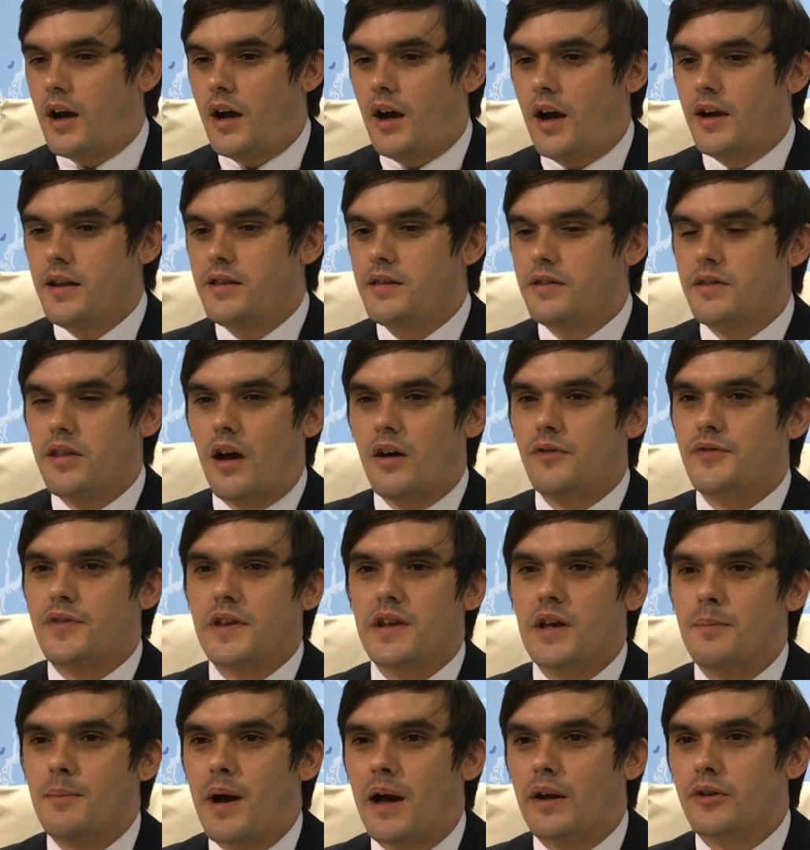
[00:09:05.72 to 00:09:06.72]
I love
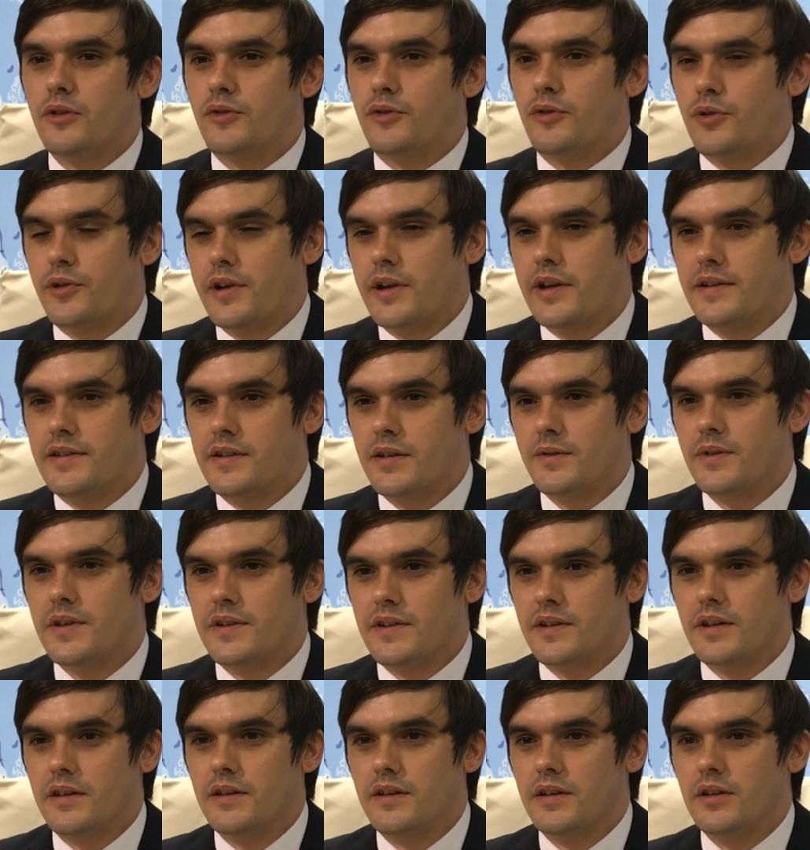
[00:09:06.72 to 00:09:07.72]
the amount of
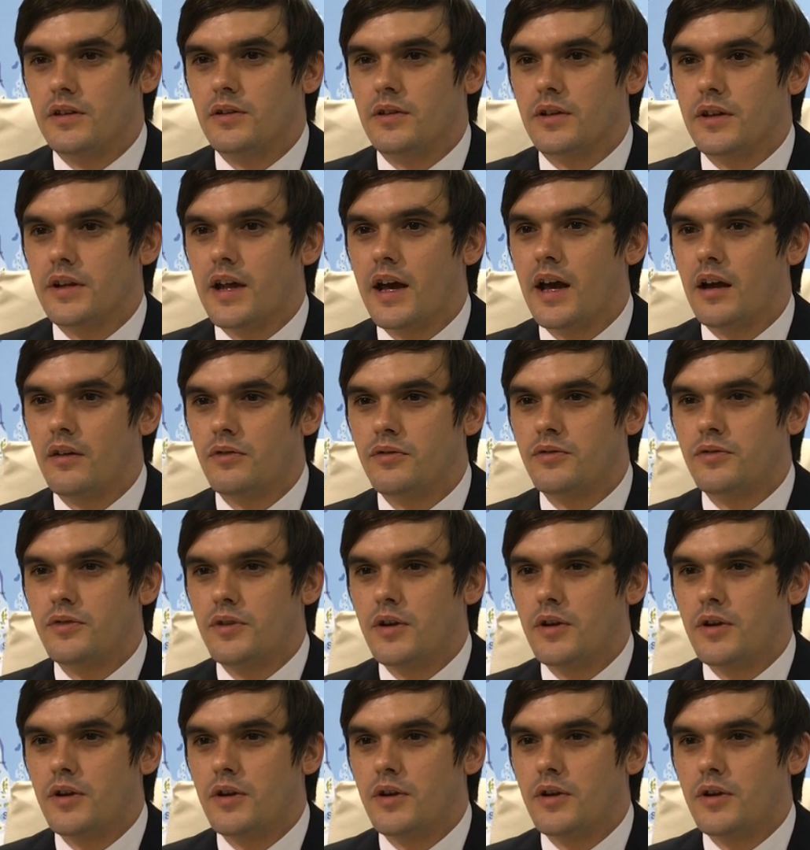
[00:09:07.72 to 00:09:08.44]
creativity that you can have,